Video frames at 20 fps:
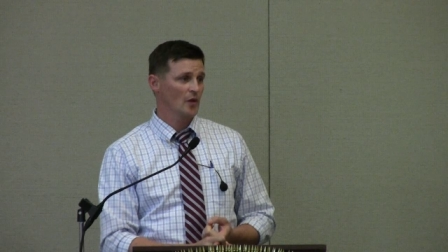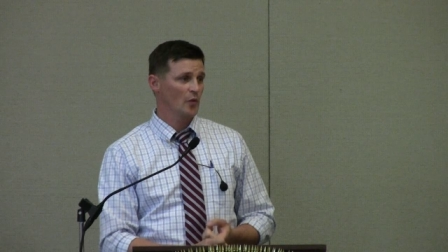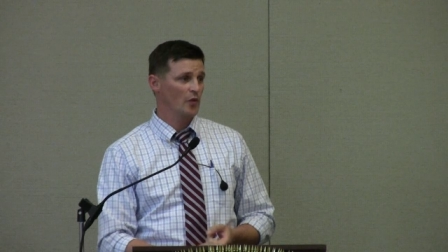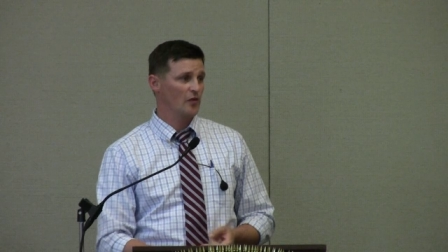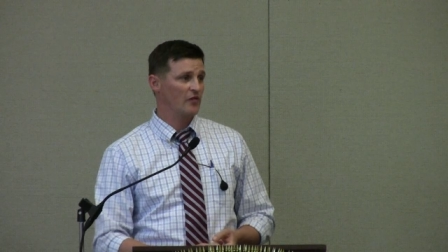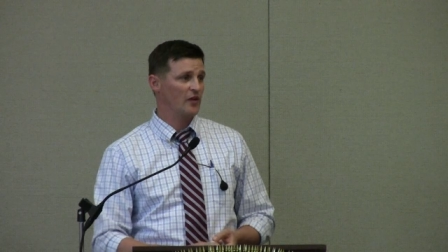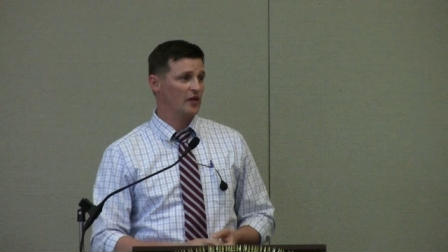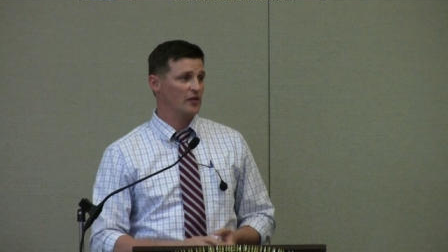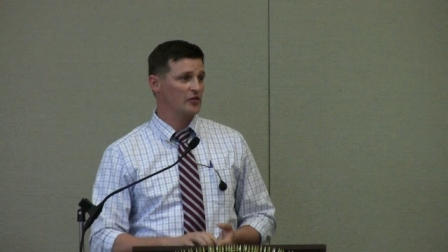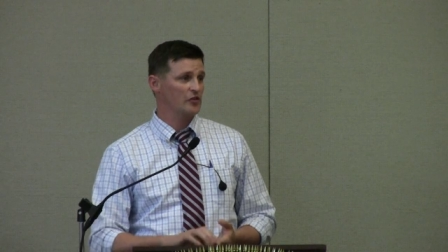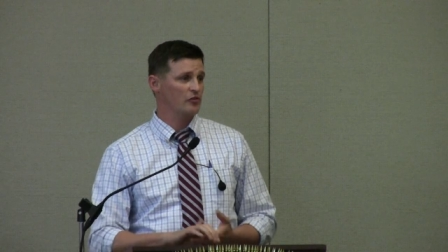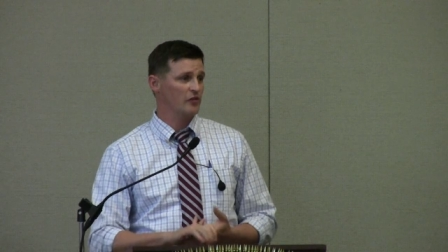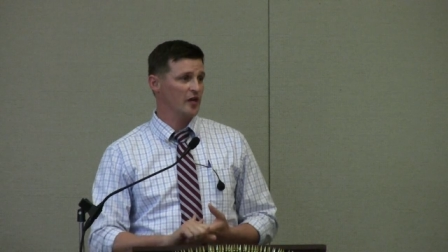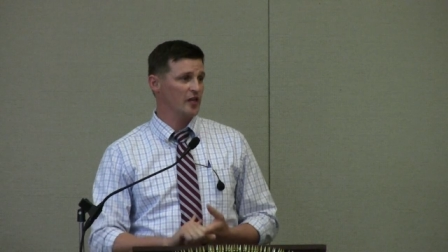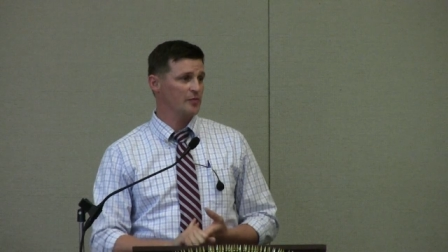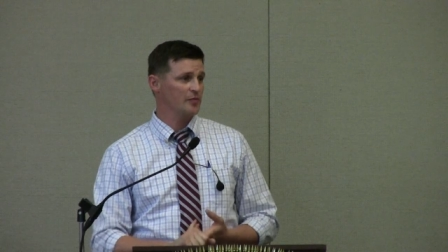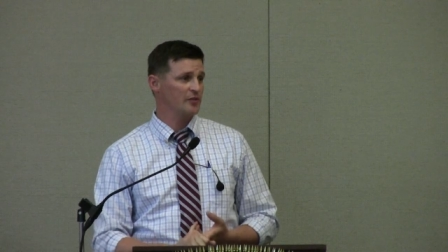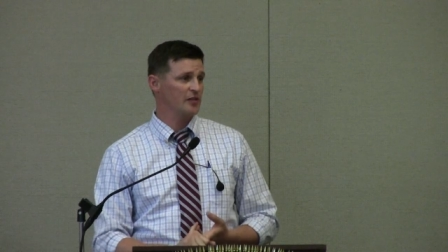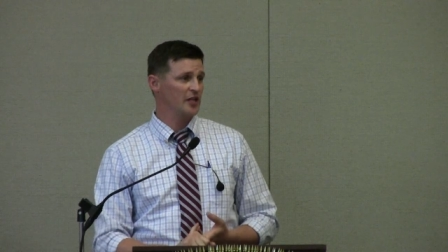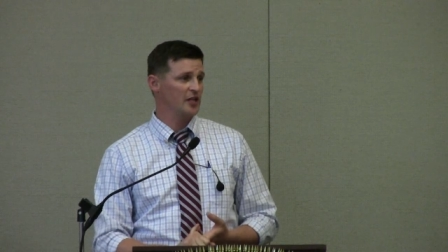We've got the
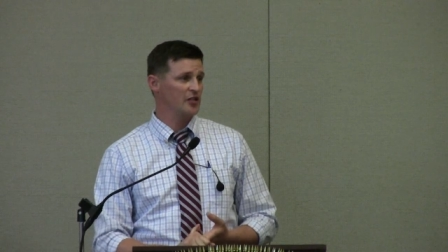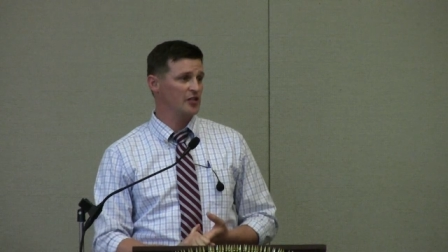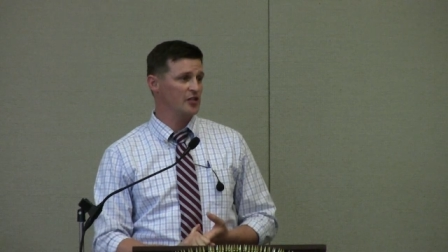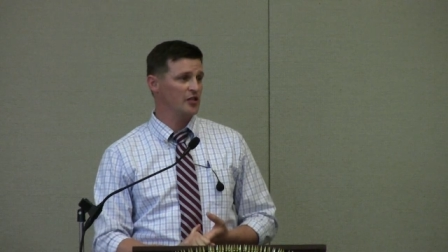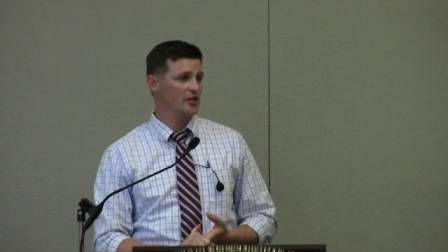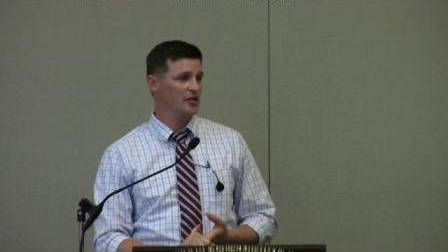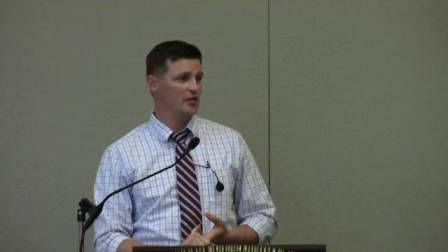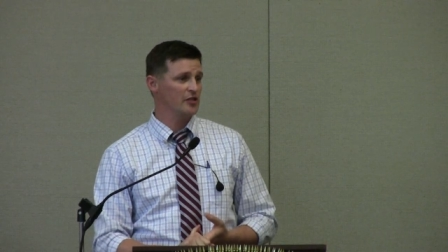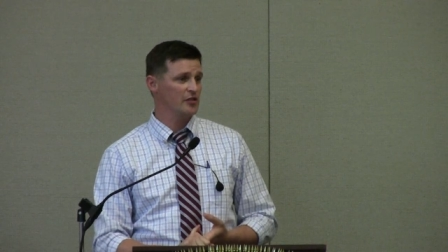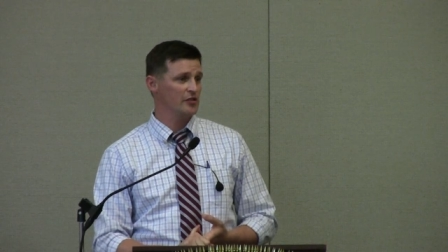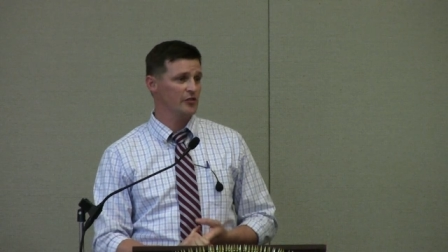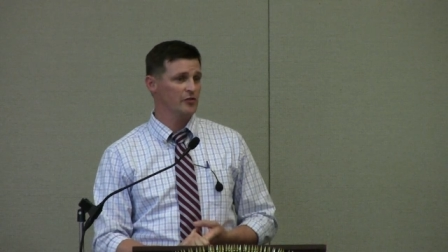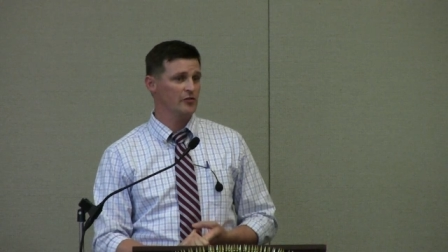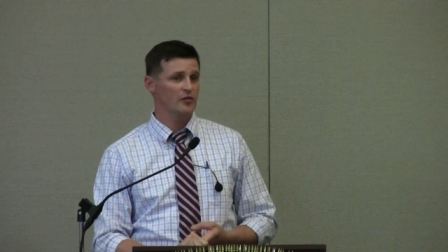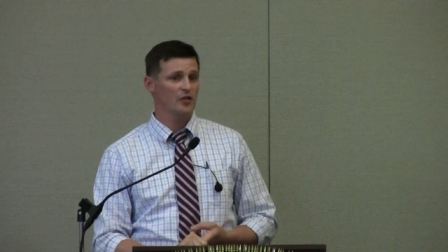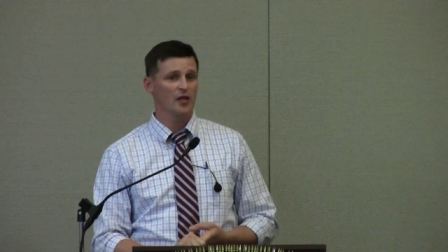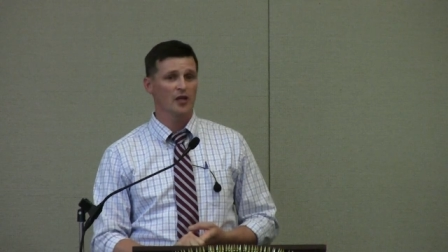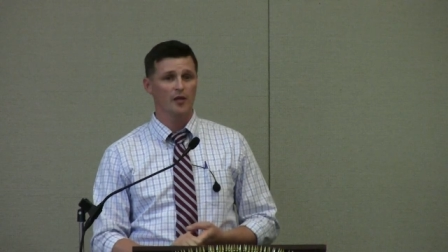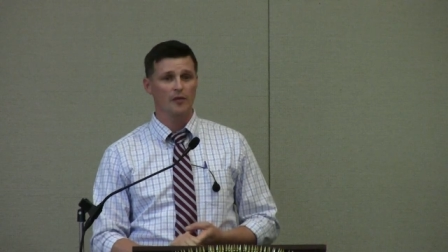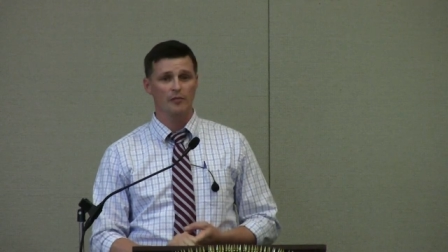transportation
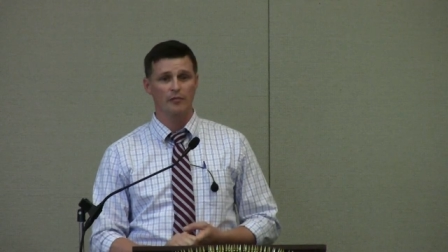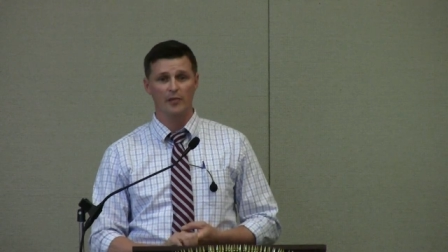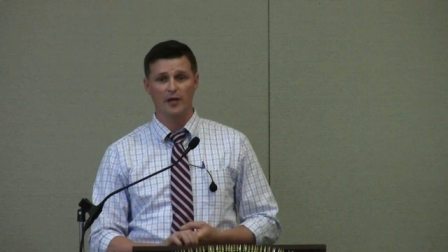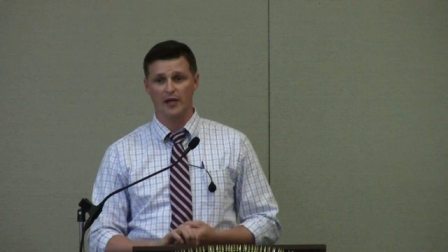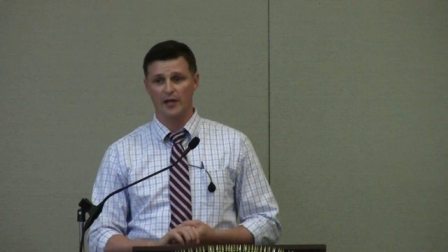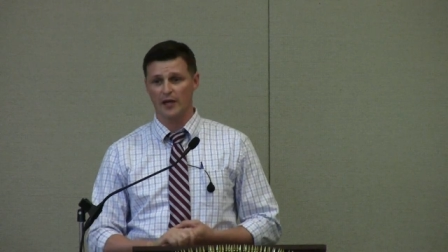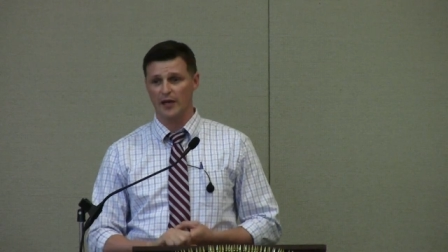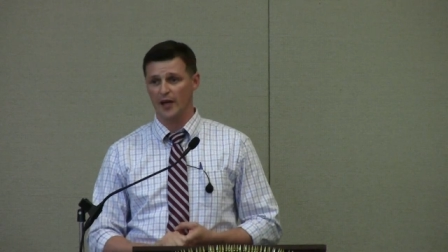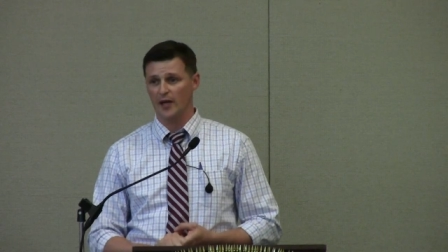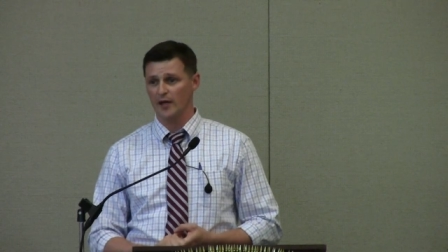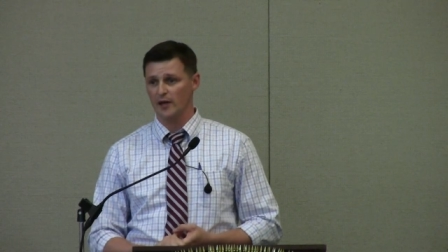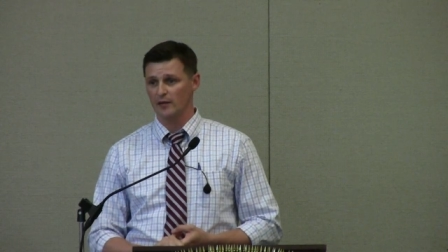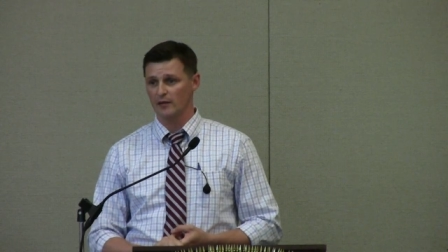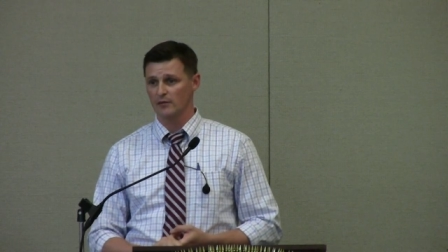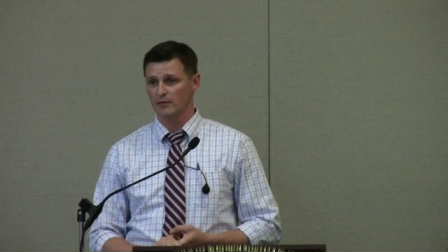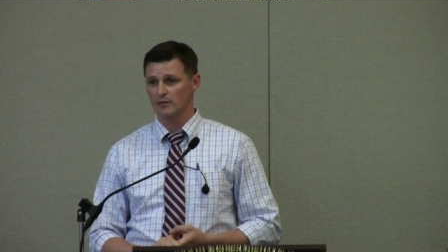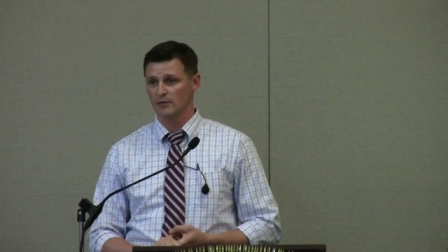issues mitigated.